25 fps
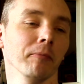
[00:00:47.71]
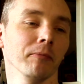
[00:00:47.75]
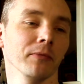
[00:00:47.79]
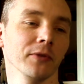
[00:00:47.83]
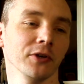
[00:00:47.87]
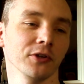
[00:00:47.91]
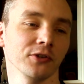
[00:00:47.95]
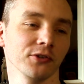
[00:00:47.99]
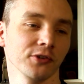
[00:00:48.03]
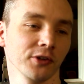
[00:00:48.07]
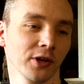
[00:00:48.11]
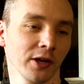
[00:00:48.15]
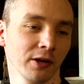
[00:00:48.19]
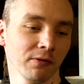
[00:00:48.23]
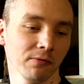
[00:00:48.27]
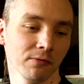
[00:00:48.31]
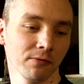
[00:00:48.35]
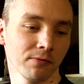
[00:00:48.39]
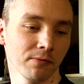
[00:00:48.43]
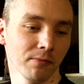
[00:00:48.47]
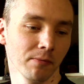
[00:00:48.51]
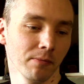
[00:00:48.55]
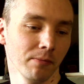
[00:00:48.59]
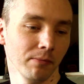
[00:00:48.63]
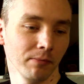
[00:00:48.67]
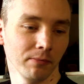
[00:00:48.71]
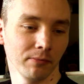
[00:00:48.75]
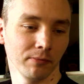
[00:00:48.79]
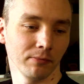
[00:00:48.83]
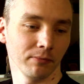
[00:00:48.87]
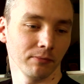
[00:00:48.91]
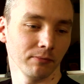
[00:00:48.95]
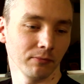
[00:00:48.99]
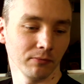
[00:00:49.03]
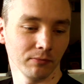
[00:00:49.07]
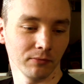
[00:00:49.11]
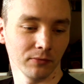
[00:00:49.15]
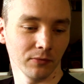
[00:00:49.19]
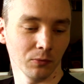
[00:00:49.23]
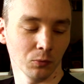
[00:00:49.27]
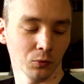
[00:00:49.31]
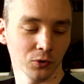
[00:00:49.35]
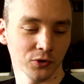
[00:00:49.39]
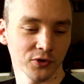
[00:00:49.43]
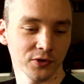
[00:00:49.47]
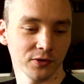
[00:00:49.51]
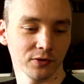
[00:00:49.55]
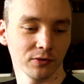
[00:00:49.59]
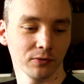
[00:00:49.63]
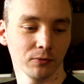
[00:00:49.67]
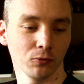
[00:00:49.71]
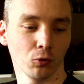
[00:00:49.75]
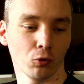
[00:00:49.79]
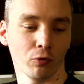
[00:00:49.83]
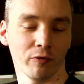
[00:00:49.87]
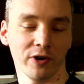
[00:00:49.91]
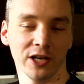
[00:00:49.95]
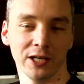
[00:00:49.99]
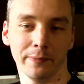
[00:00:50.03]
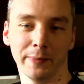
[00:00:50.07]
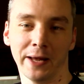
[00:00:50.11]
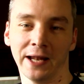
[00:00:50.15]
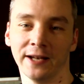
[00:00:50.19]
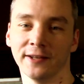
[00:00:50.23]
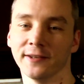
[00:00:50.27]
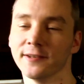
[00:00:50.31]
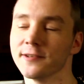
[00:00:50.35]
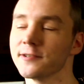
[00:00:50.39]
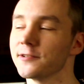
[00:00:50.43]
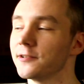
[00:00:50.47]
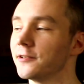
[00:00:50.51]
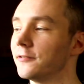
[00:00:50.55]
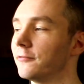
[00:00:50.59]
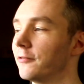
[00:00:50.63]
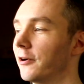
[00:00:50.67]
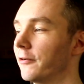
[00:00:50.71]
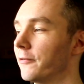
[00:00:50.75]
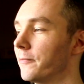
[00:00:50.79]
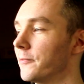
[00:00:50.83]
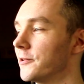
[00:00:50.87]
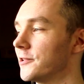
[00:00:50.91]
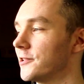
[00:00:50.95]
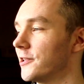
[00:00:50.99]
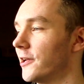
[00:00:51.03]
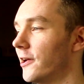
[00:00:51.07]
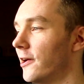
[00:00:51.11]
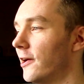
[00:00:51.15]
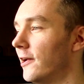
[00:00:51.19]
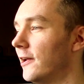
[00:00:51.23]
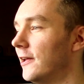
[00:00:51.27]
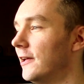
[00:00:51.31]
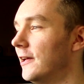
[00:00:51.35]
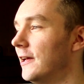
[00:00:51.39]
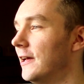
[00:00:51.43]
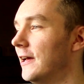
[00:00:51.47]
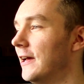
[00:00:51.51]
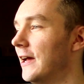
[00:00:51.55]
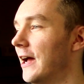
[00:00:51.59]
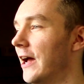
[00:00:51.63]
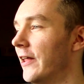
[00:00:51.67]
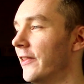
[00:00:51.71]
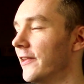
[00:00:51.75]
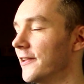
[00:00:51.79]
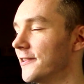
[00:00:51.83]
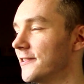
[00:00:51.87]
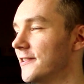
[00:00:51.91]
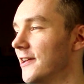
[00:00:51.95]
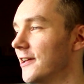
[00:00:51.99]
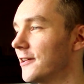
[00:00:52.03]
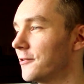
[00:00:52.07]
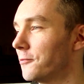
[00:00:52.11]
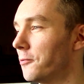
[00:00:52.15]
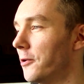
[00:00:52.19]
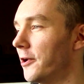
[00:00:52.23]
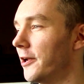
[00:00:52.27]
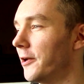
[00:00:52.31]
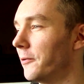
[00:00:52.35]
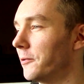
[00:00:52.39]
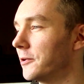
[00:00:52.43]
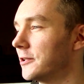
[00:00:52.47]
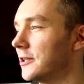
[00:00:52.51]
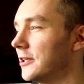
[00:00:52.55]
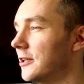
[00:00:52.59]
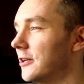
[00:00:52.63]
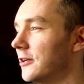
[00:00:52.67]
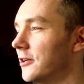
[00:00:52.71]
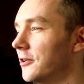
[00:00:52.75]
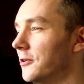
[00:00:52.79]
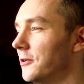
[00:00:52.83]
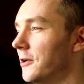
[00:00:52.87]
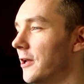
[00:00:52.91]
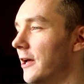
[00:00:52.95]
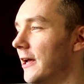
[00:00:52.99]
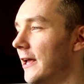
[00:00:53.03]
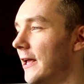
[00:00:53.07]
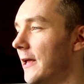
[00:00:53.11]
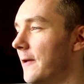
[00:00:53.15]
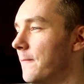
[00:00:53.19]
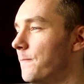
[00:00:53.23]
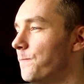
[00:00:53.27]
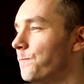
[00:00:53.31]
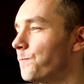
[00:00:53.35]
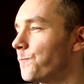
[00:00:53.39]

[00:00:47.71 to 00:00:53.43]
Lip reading: It just kind of was already balanced right from the start. And the 6th one I wanted to do like